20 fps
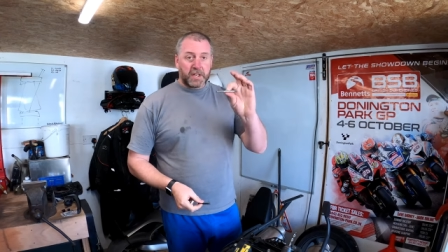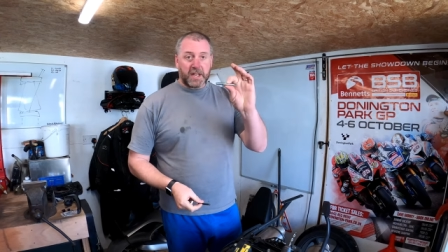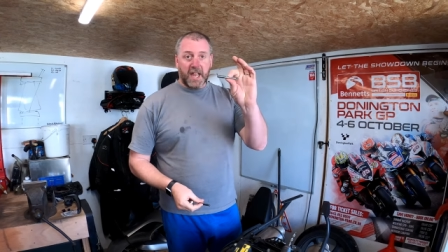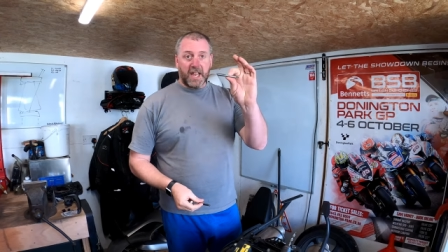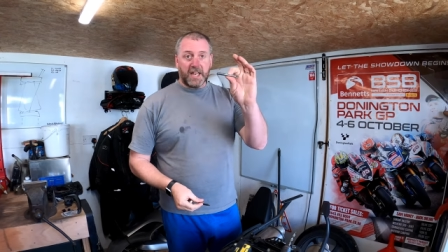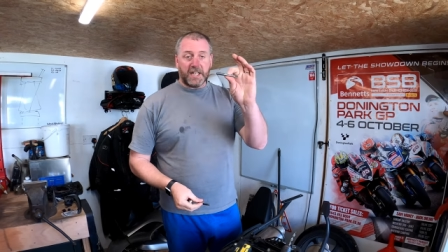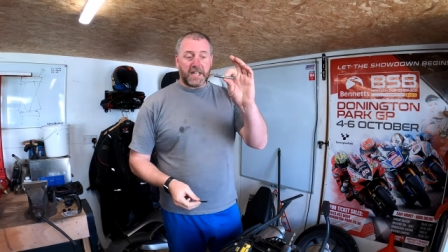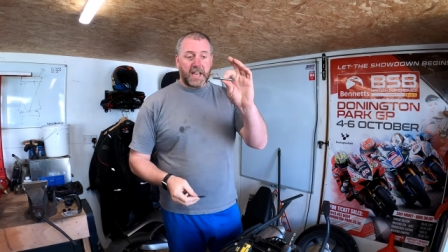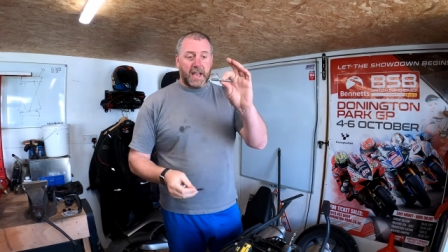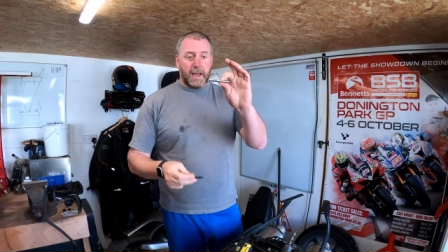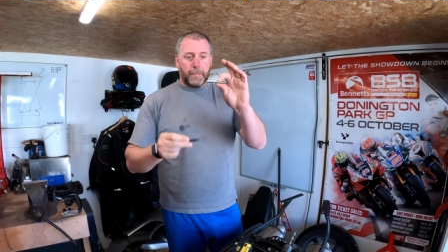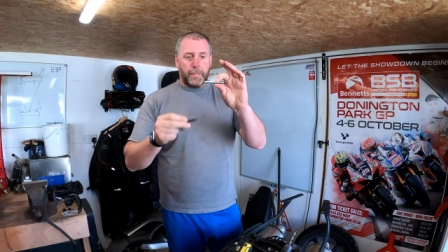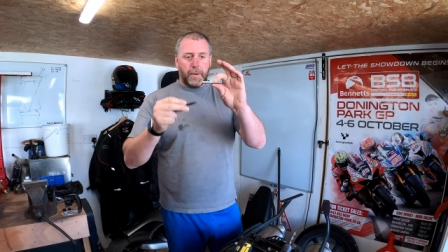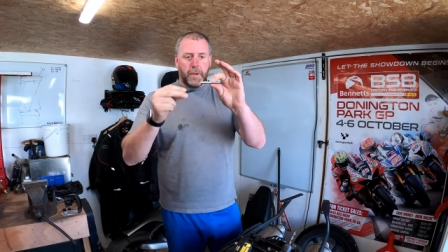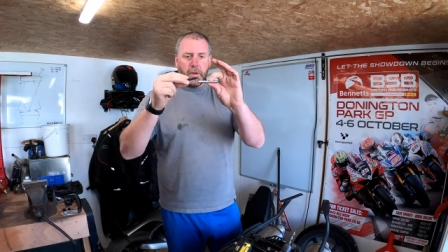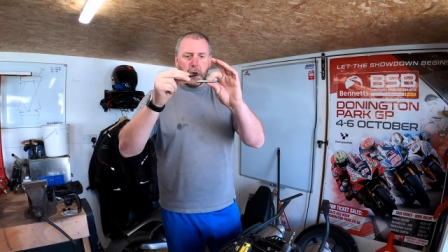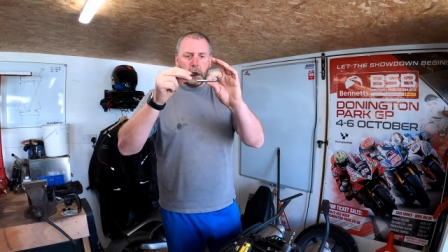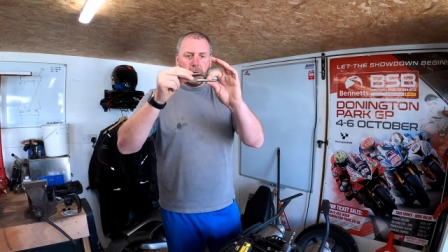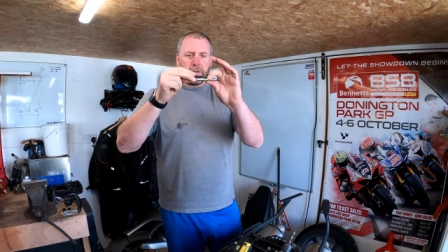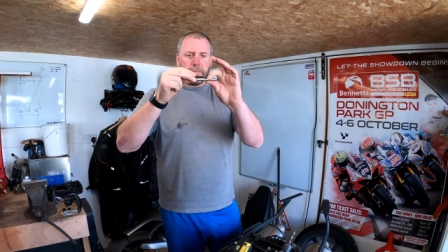get your tap,
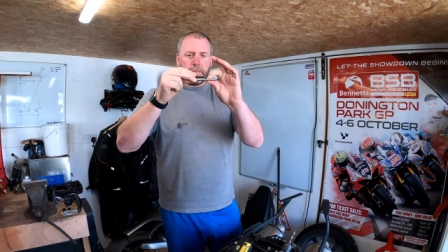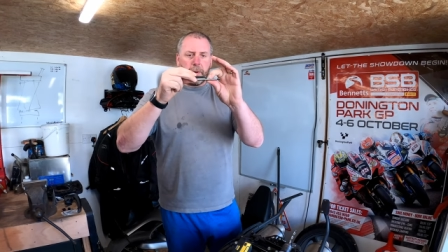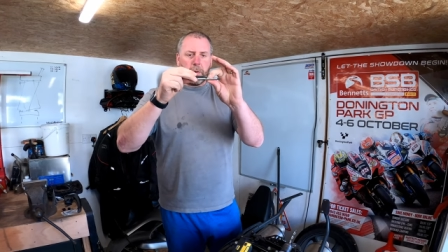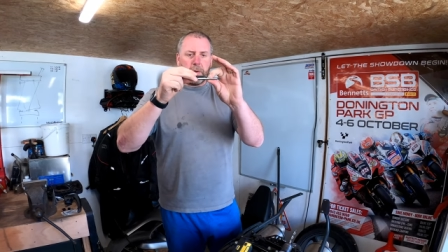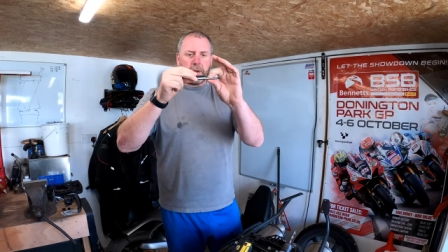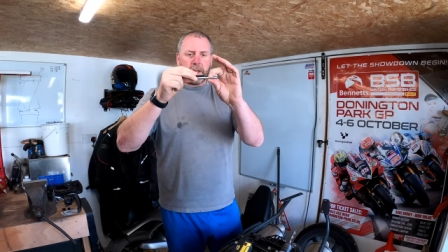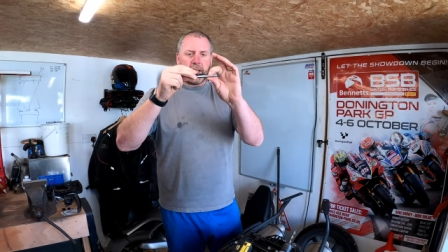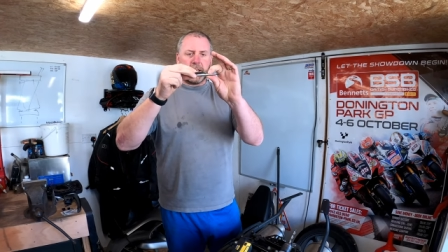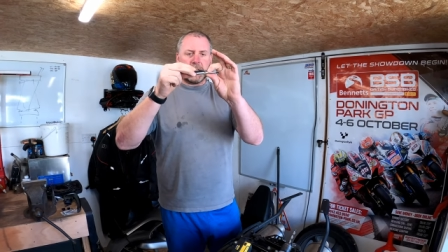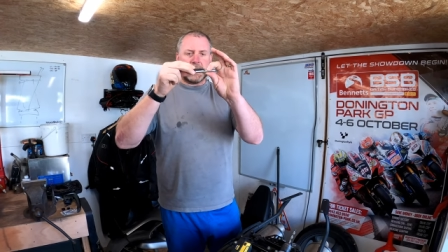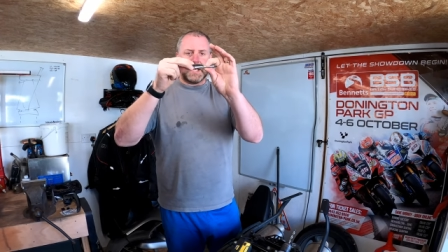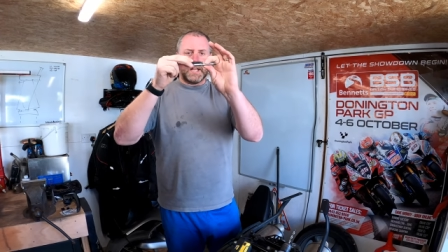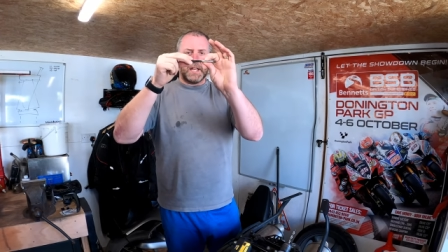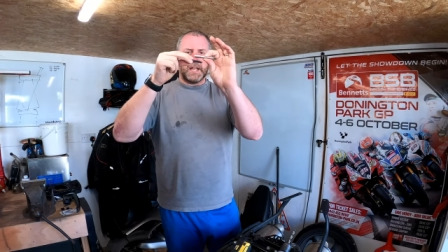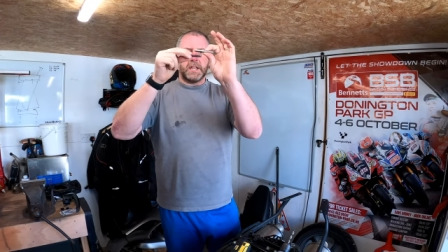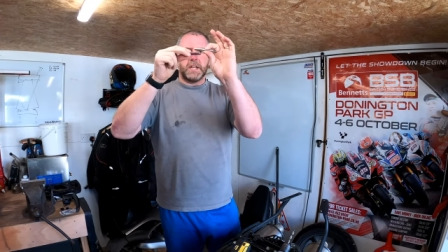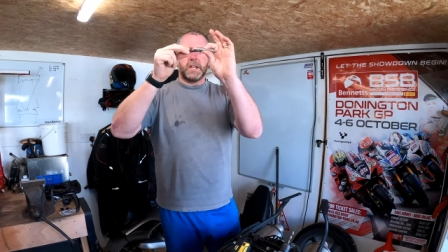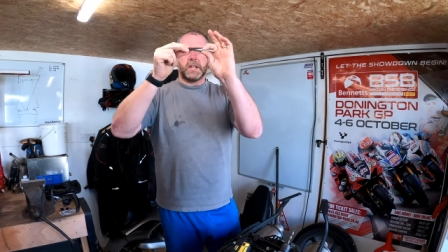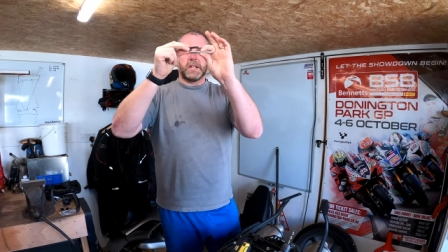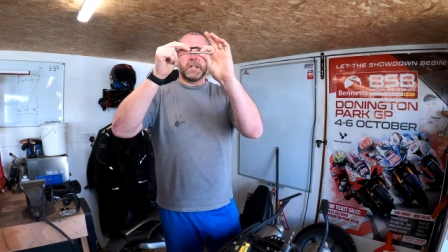hold your bolt against
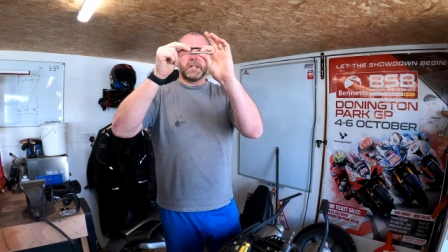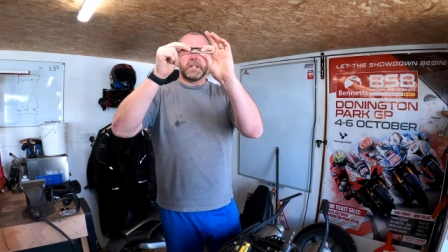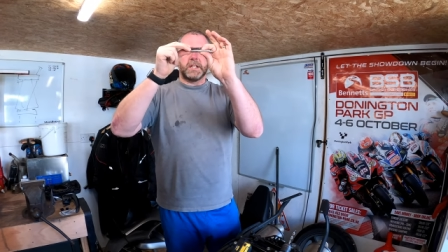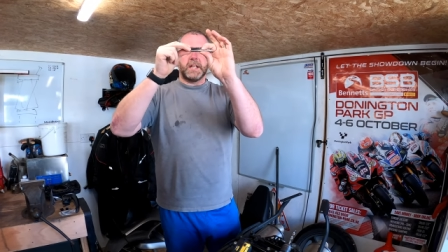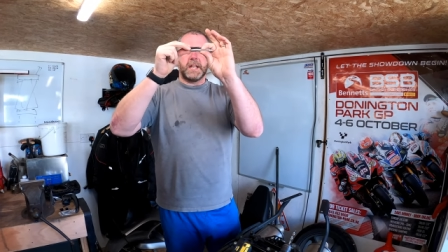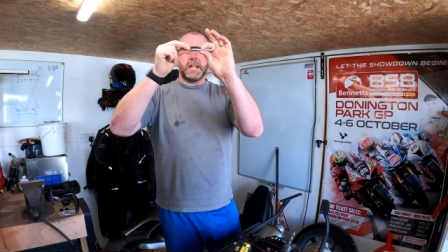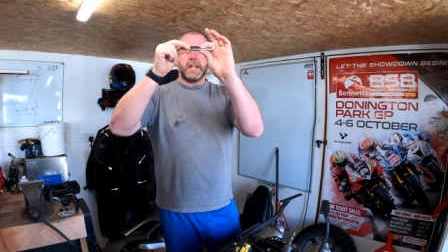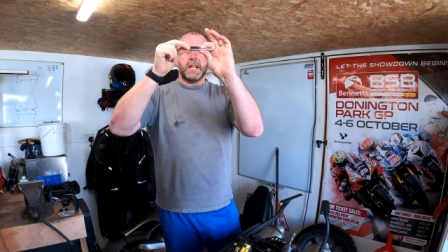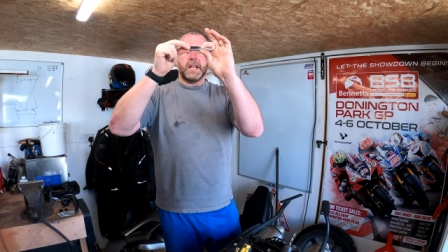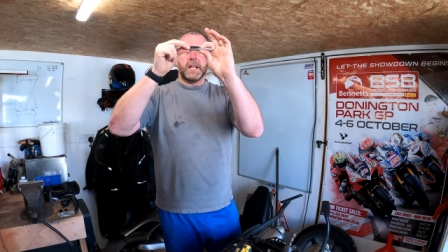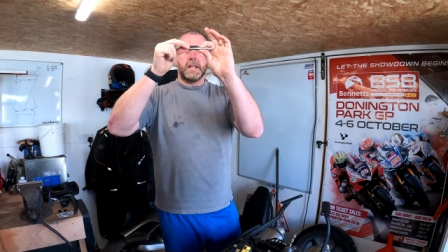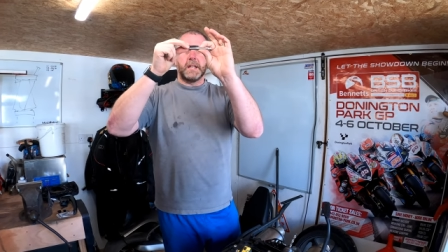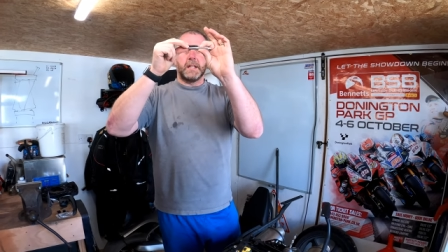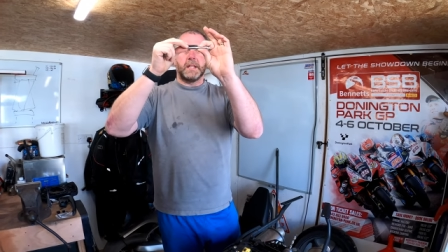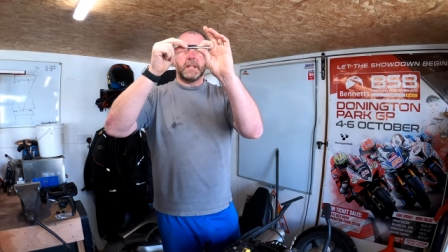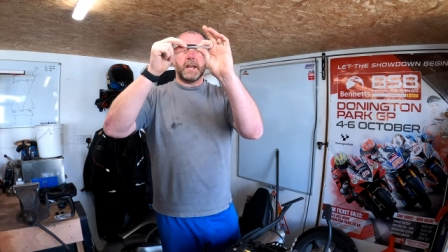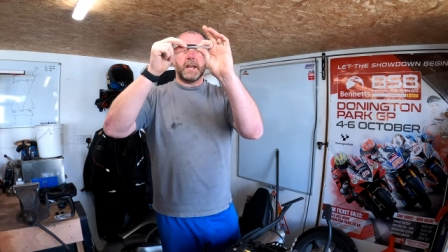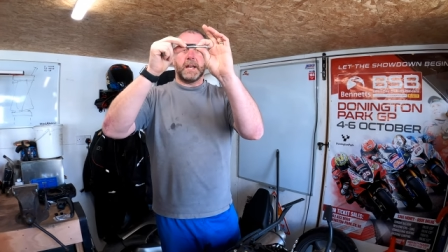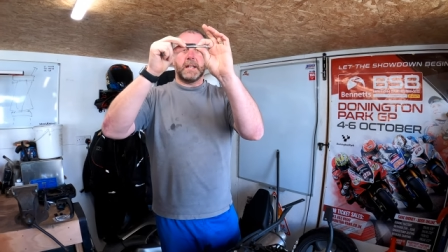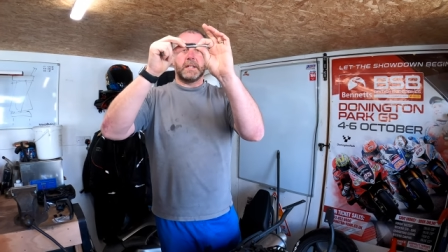it, and you can see
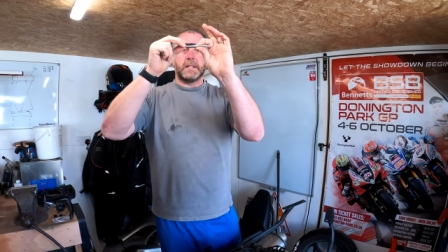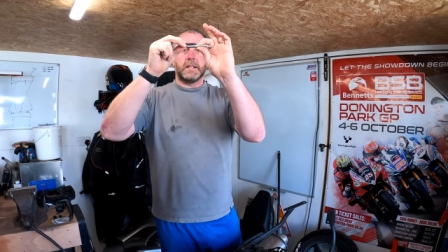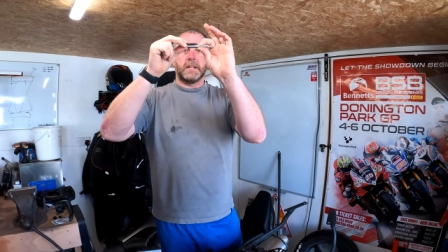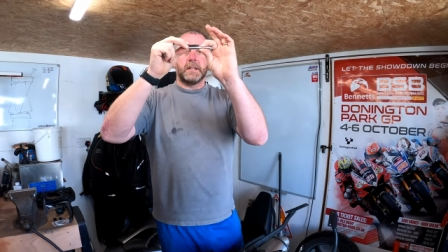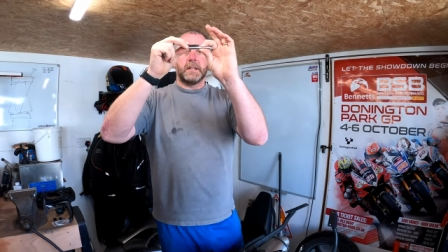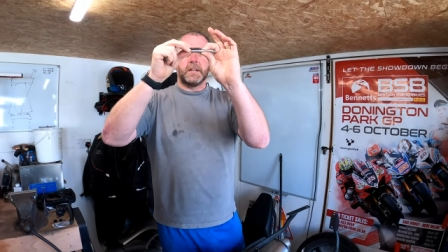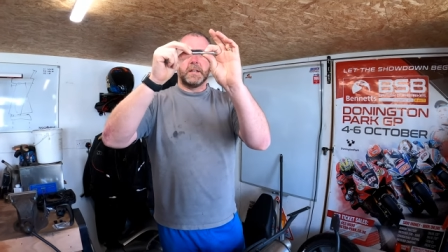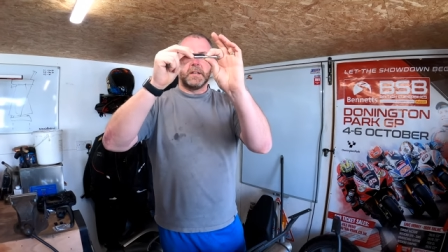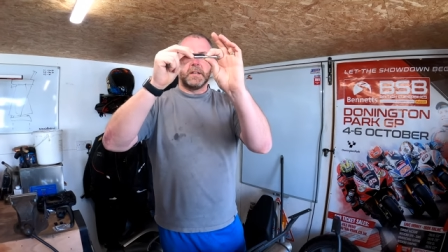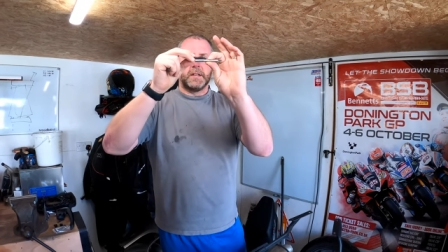that